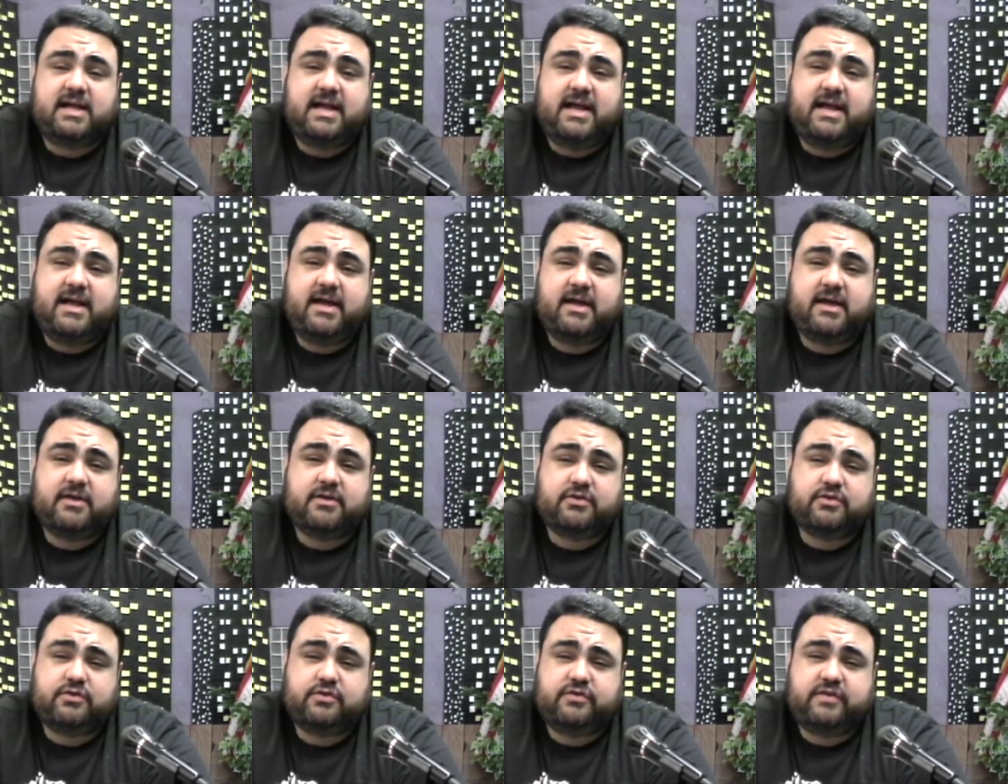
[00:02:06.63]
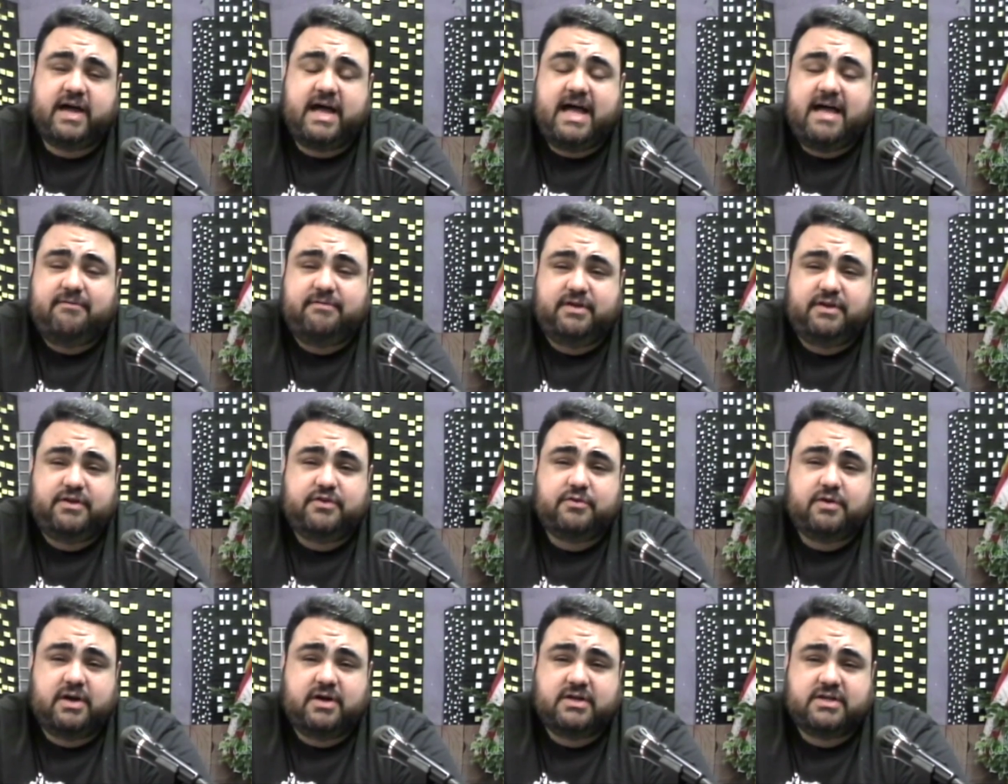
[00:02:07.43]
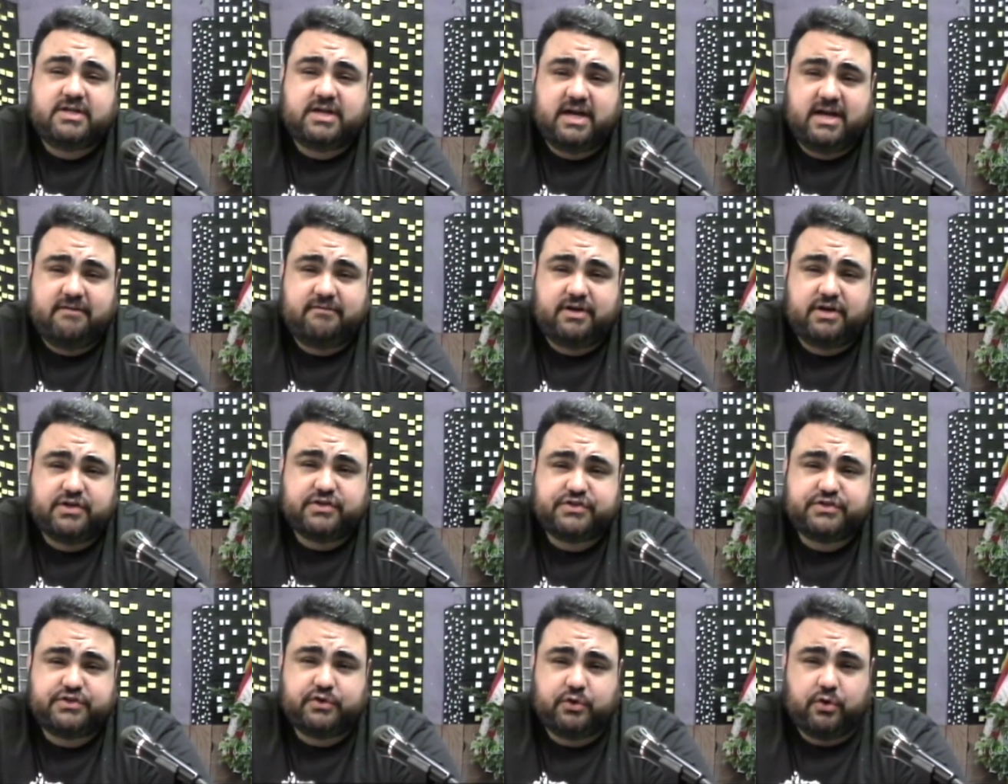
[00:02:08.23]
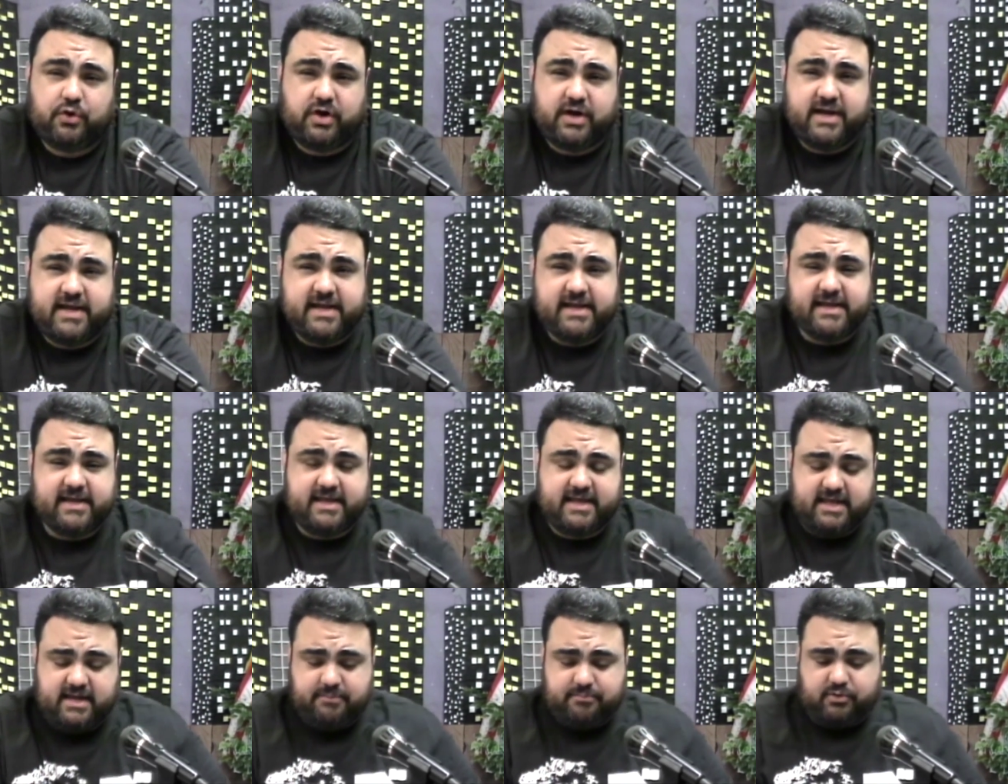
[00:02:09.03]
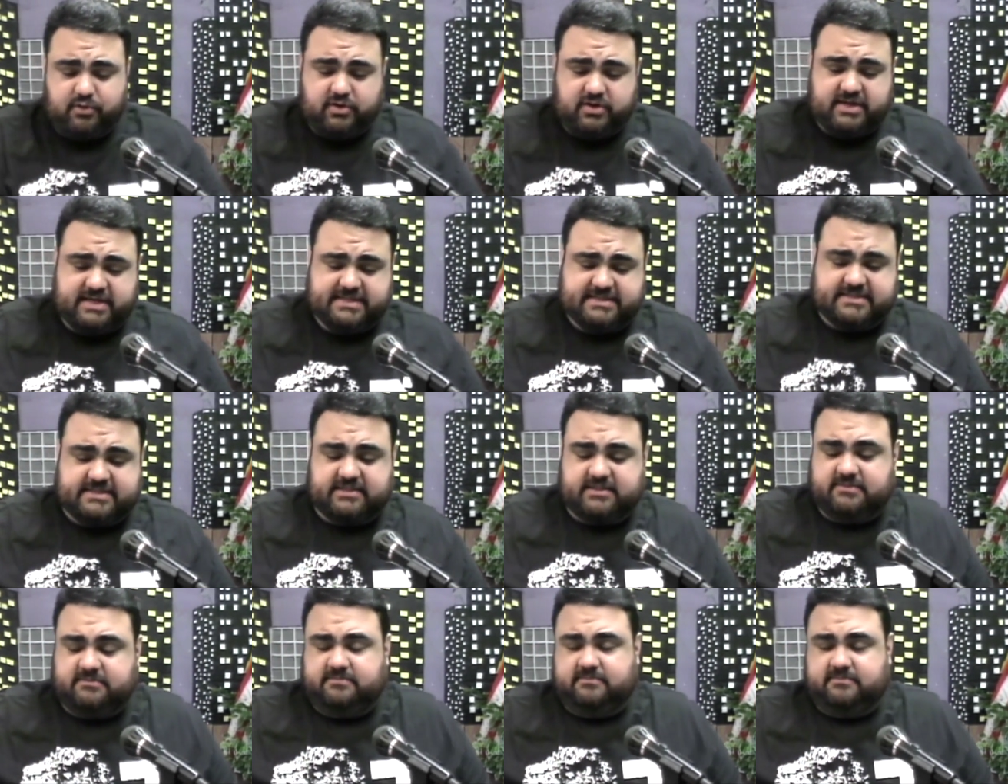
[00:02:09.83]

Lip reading: and dive into our cover story. Hit it, boys!